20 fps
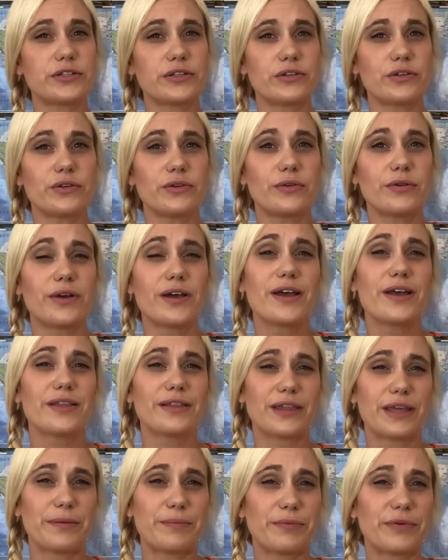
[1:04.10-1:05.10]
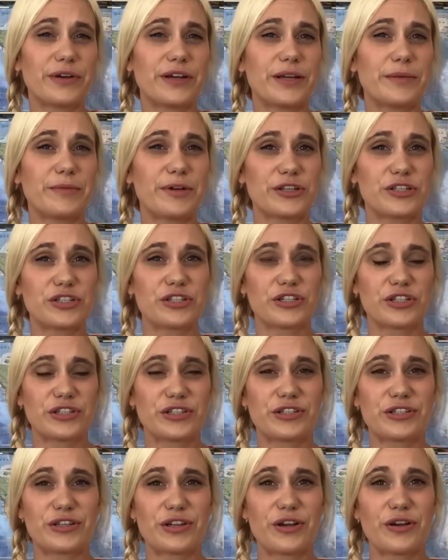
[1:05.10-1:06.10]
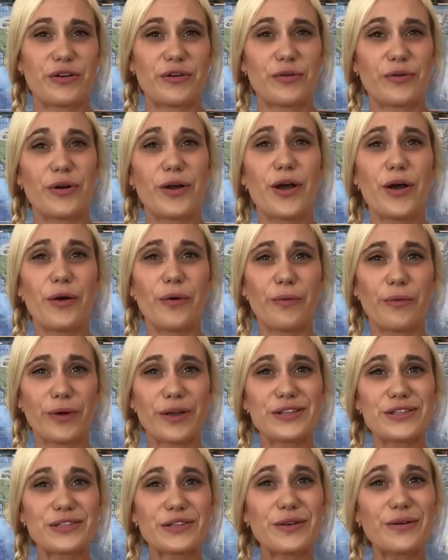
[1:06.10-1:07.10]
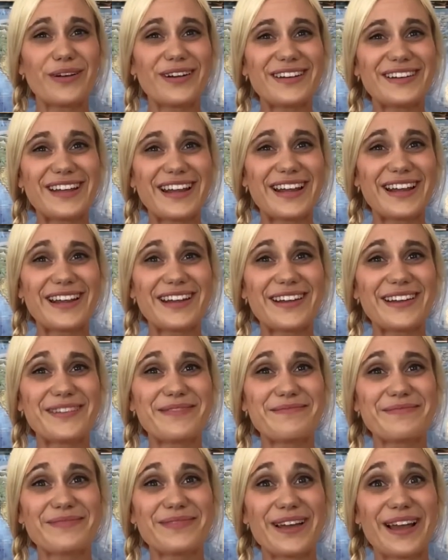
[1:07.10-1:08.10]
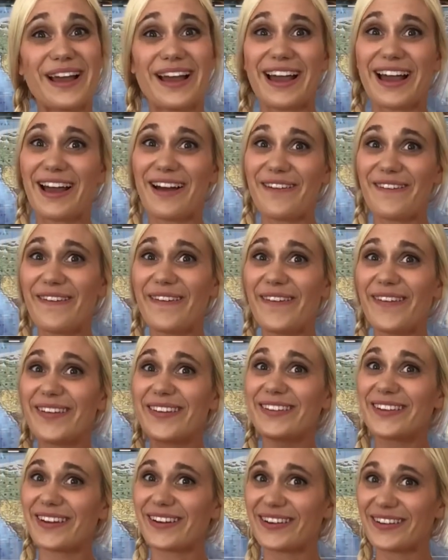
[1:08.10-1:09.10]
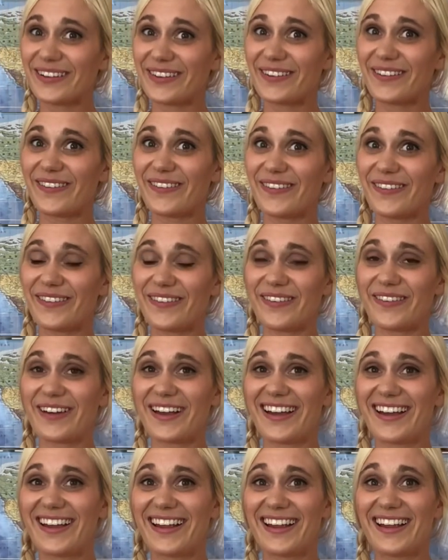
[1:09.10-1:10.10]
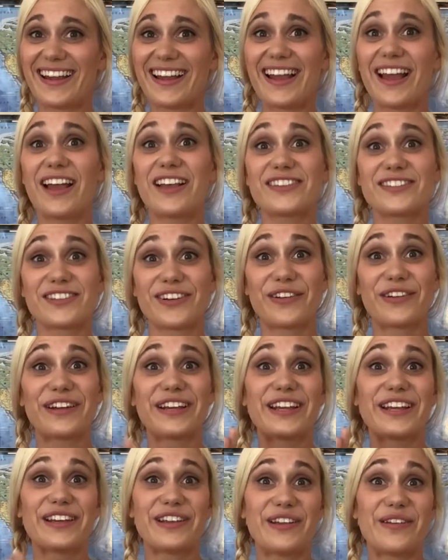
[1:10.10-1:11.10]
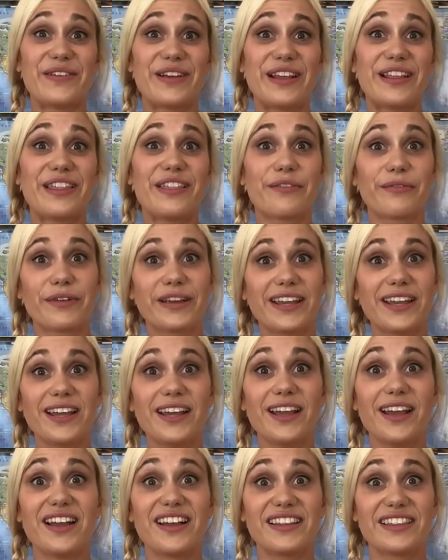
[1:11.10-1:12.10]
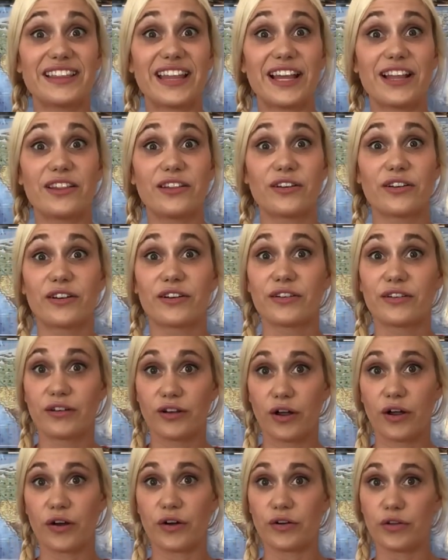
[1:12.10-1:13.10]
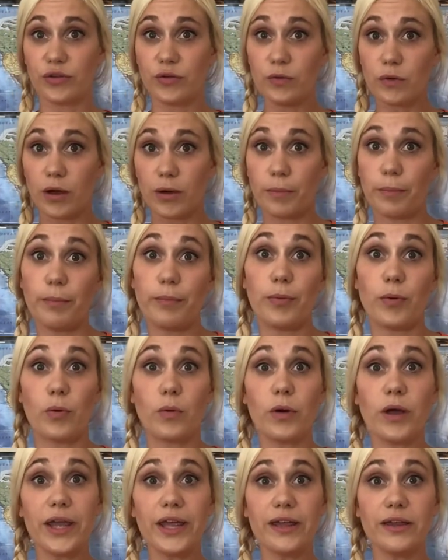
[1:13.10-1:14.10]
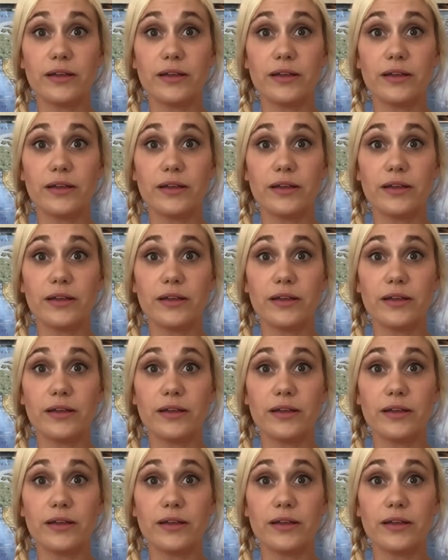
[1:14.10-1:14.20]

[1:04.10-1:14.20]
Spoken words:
2, they pretty much just know, what's your name? How old are you? Starting in Unit 3, they learn, are you a boy?